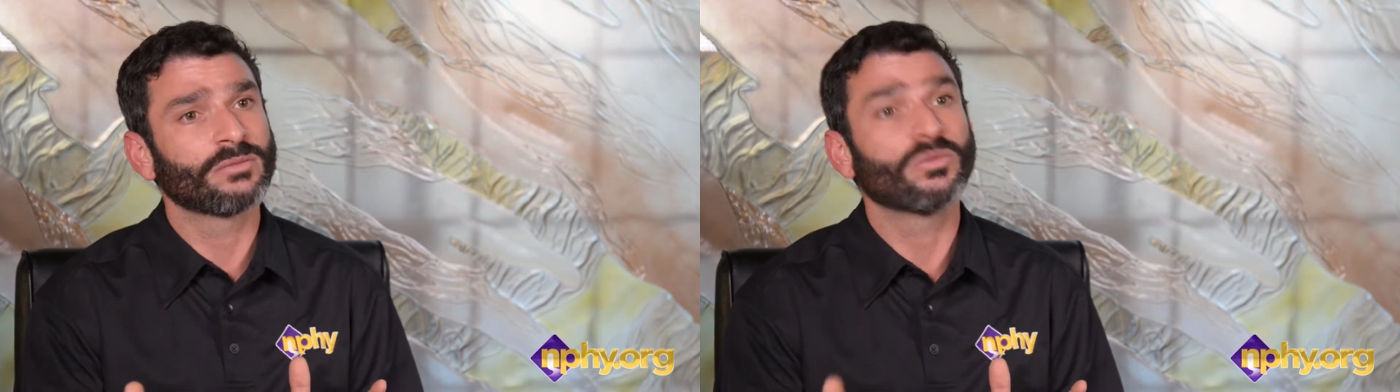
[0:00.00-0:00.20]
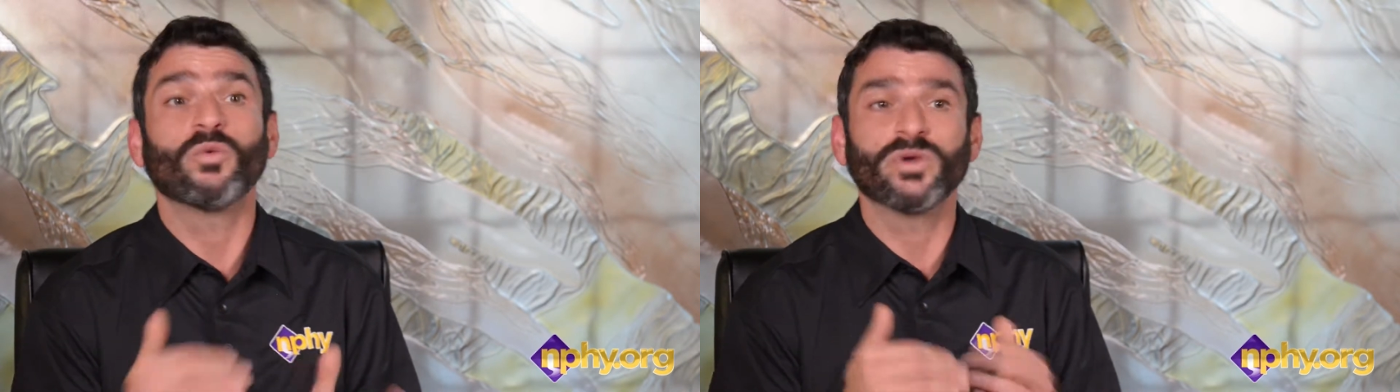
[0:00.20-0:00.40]

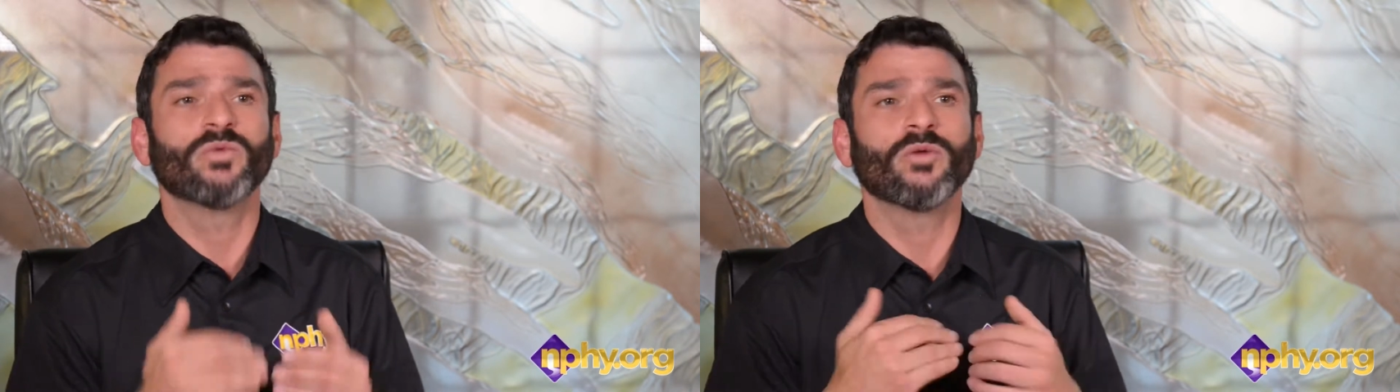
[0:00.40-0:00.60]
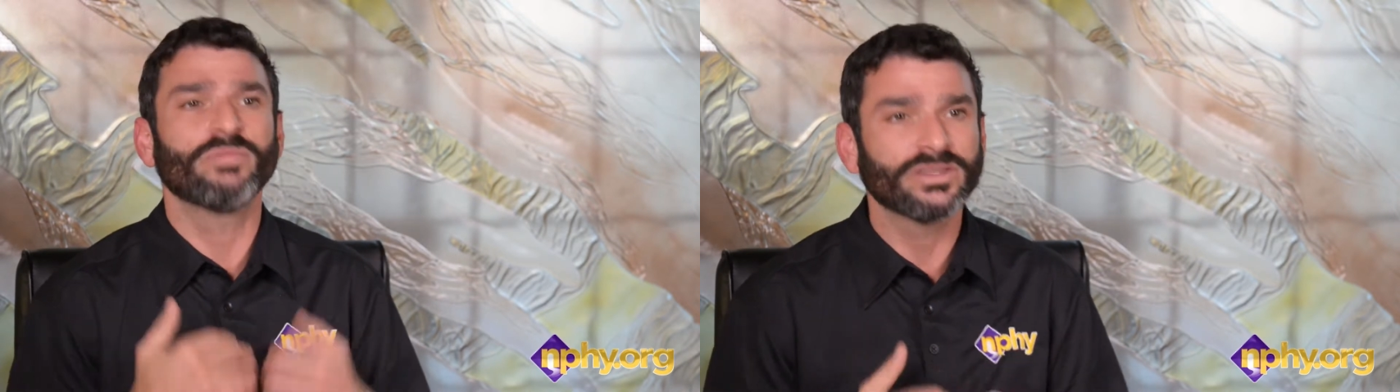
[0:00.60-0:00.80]
But we
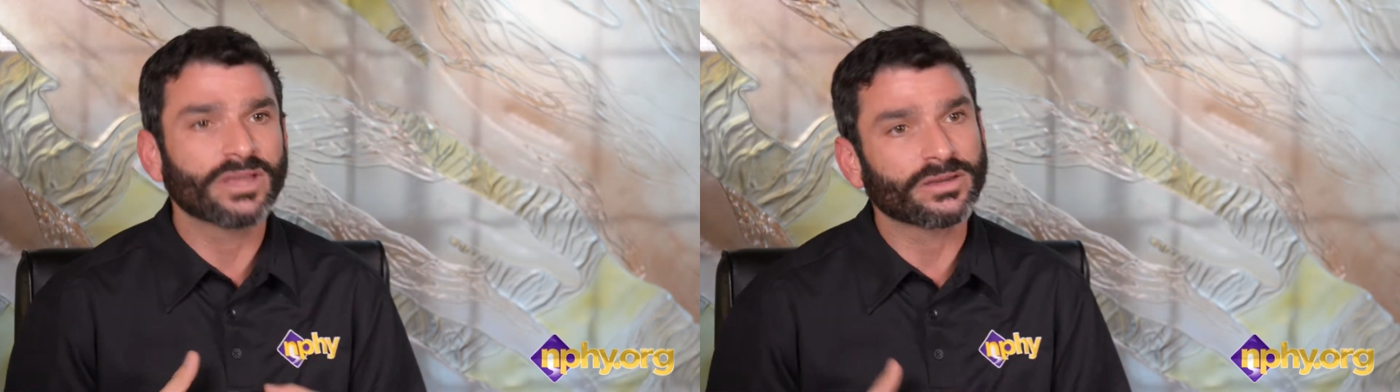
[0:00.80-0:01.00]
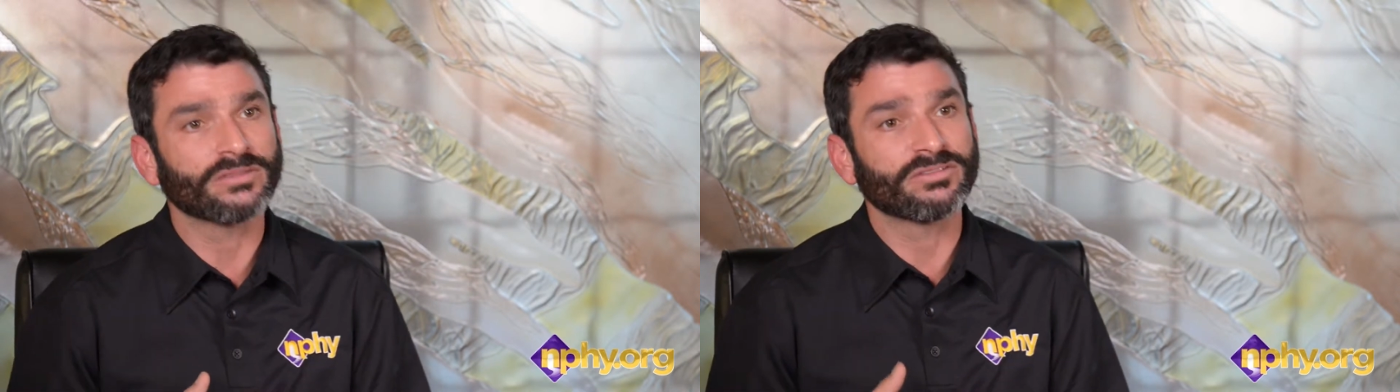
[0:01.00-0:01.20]
will be
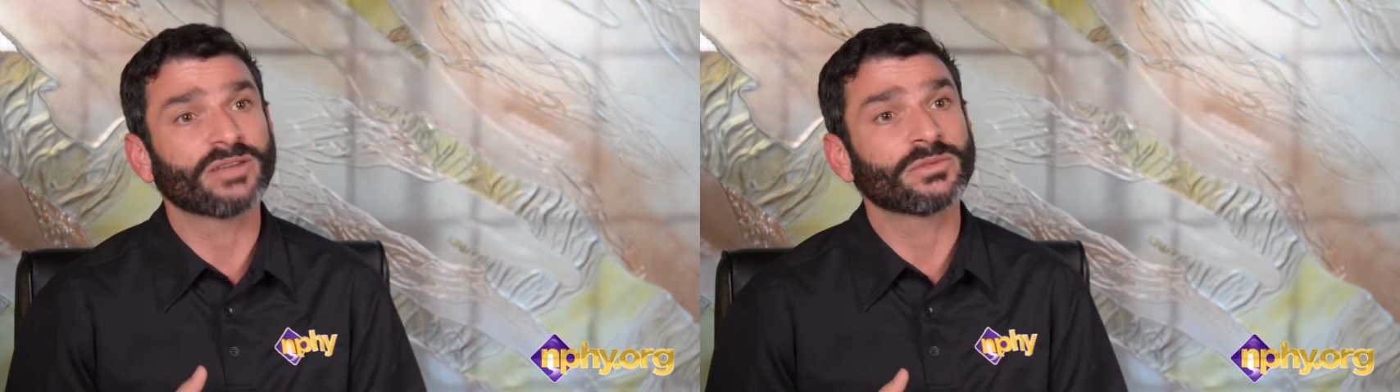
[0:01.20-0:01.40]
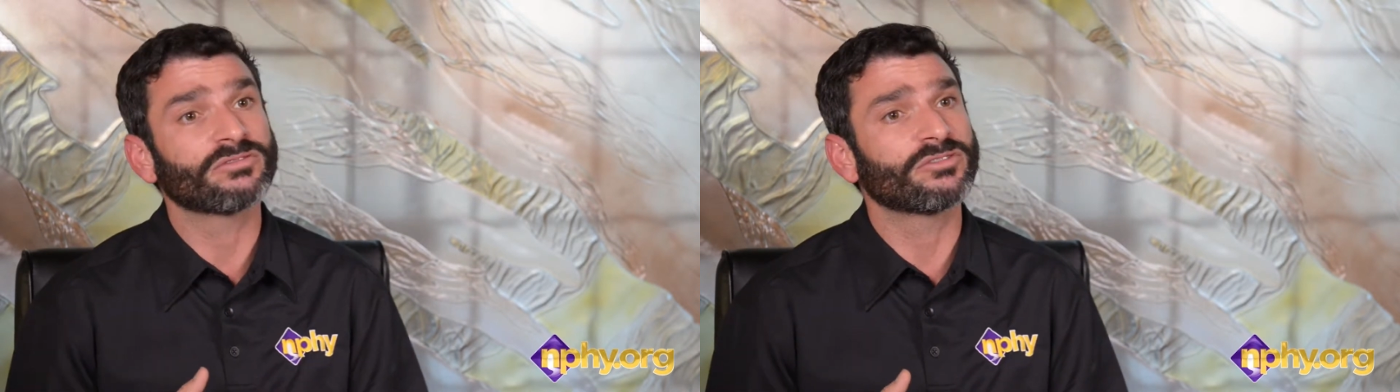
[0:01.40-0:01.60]
that good
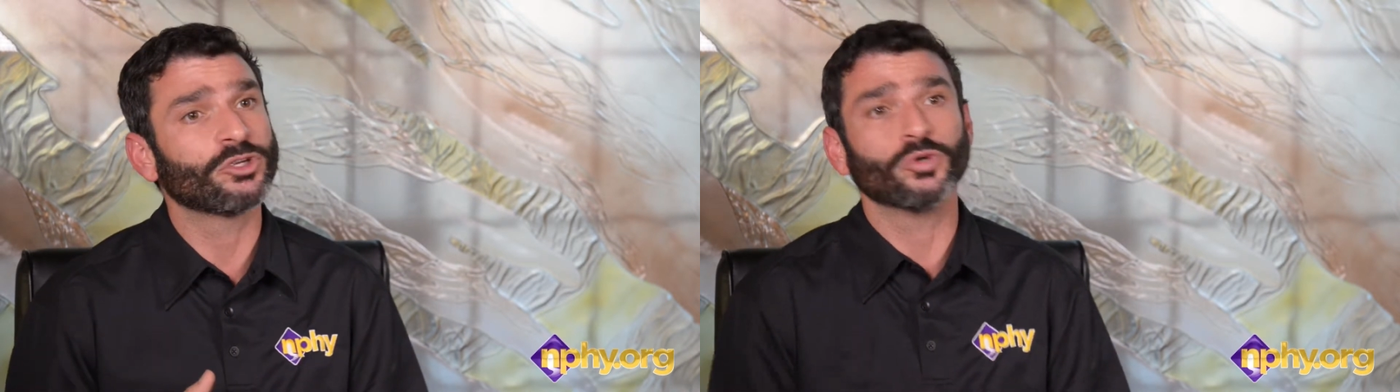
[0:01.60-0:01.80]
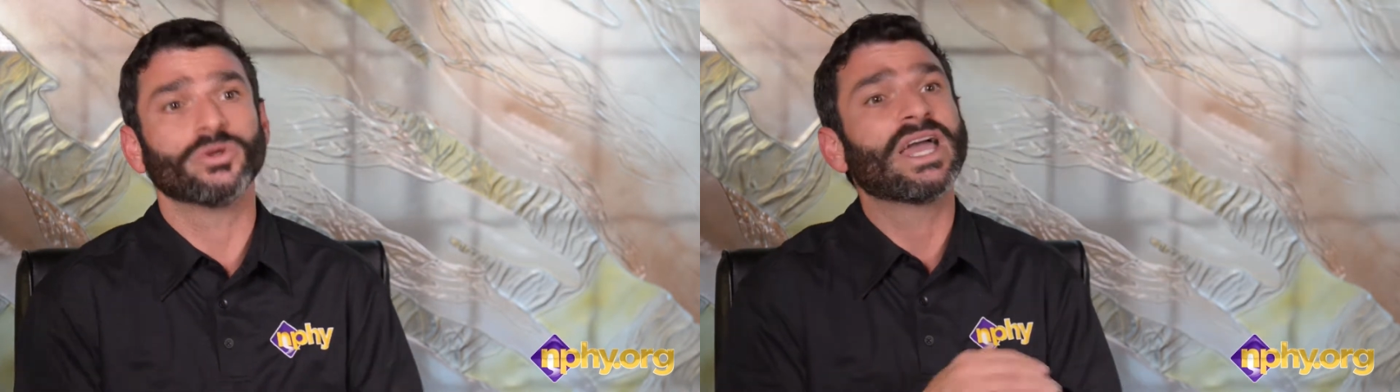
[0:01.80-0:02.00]
family for
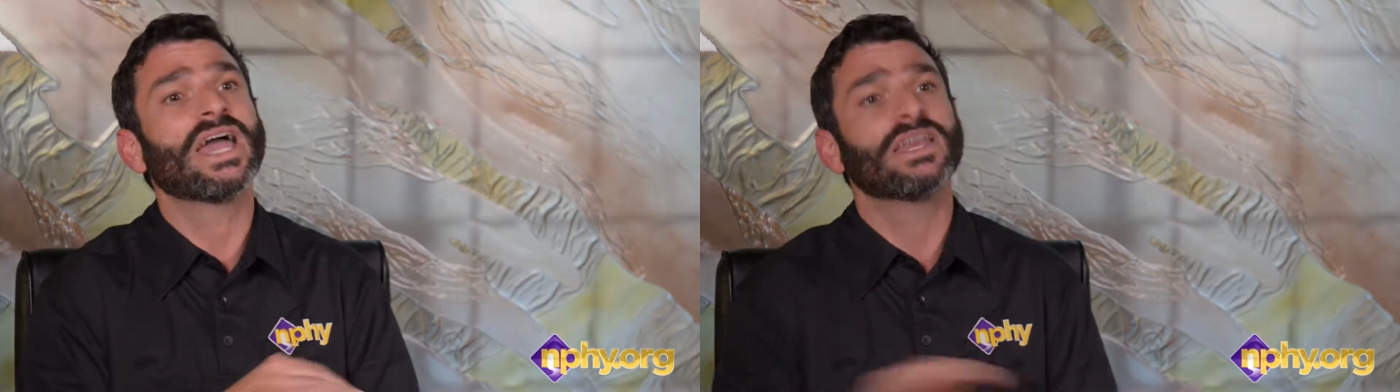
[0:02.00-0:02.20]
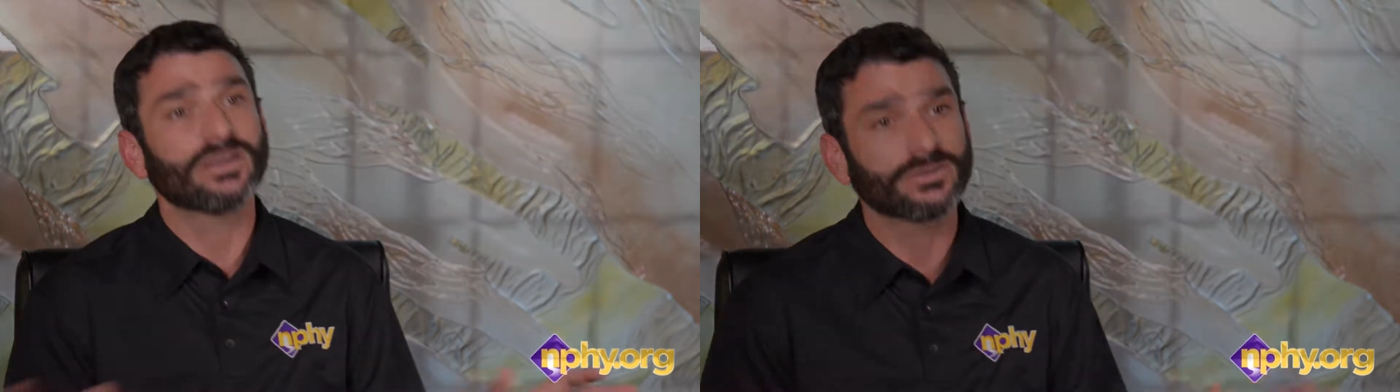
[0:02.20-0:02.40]
you in
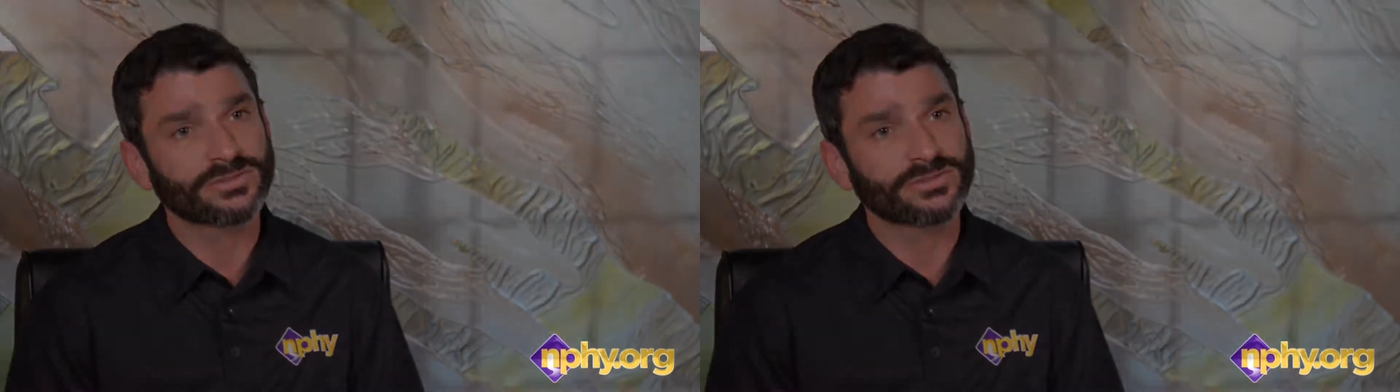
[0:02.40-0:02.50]
any other